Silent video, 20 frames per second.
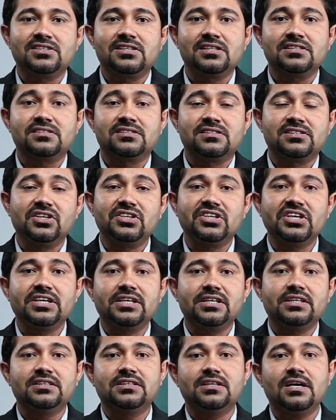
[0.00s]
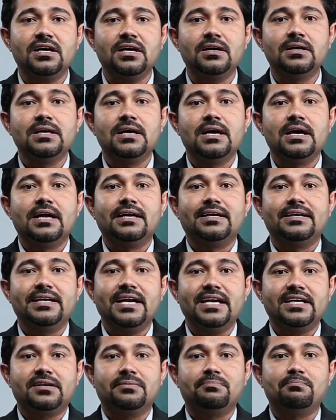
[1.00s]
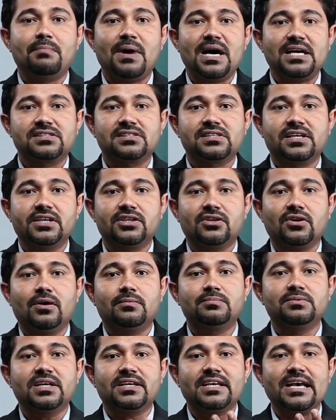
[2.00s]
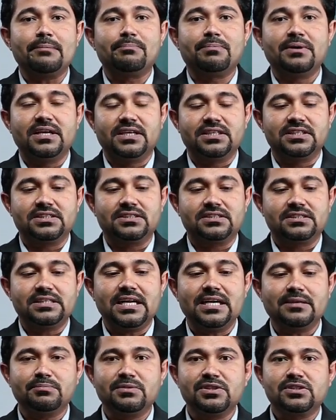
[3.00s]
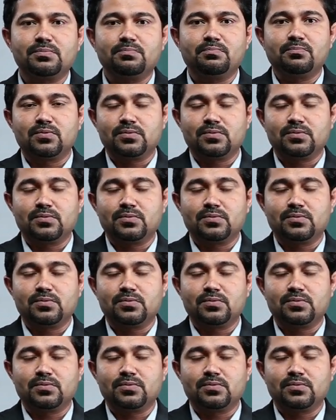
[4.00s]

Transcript: It is sitting in the net basket of the capillaries. That means